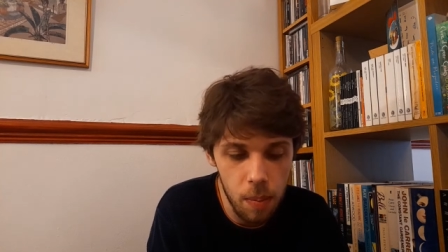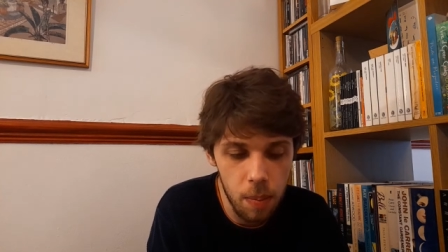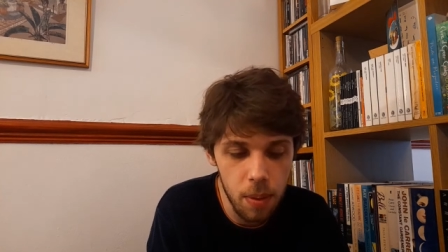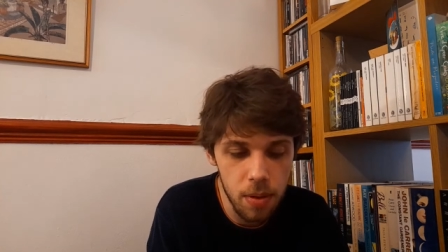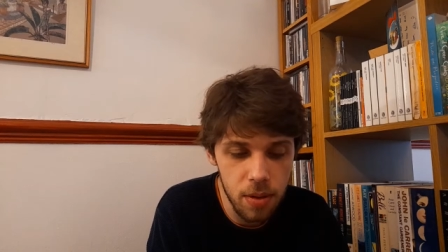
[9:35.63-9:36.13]

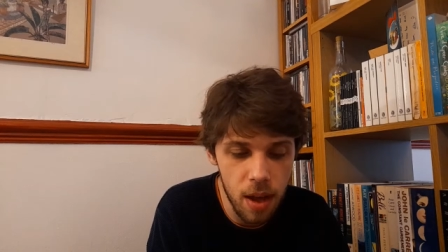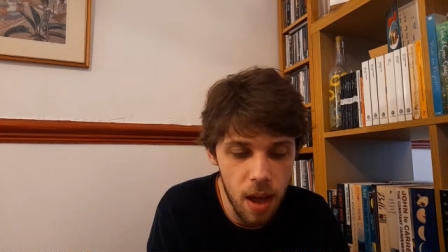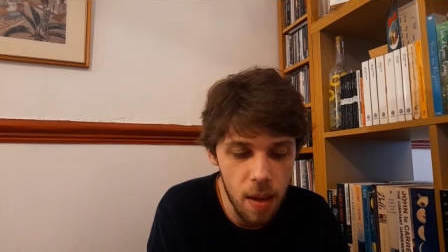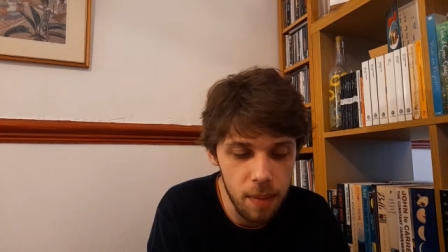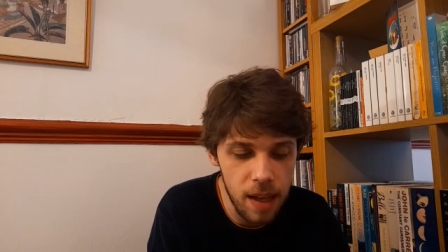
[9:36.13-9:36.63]
But
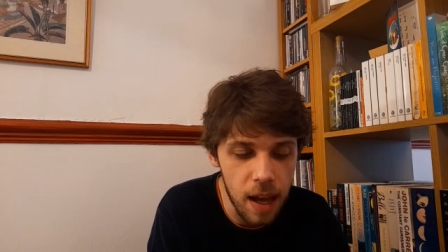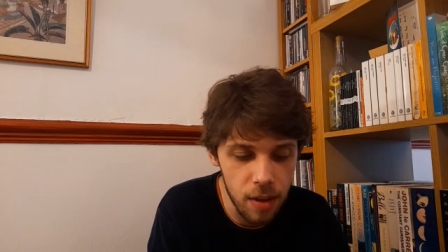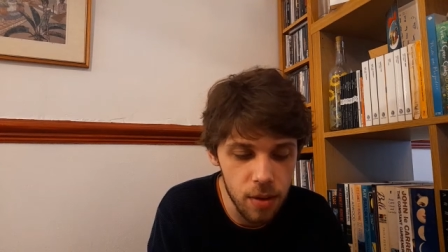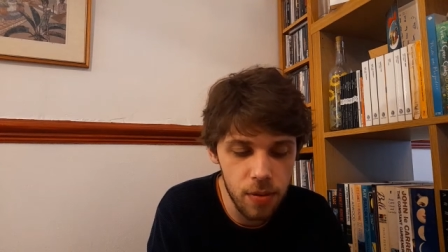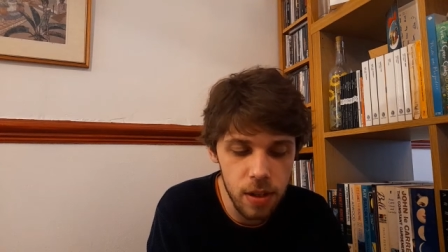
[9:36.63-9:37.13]
it
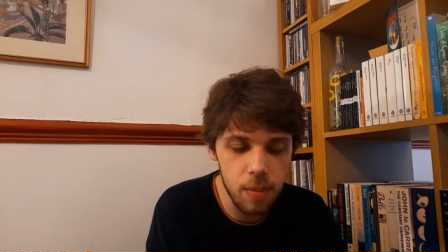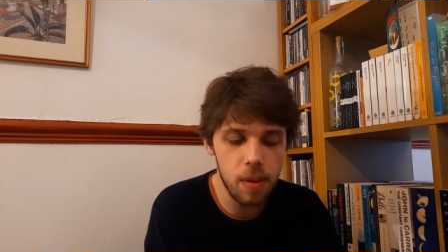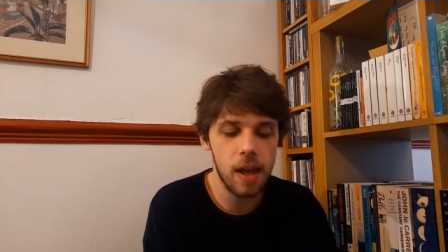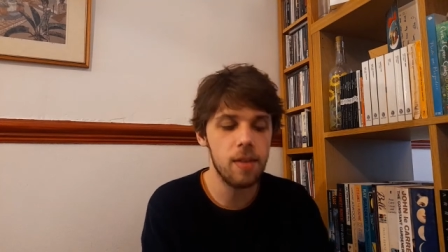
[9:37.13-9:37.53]
was a fun play,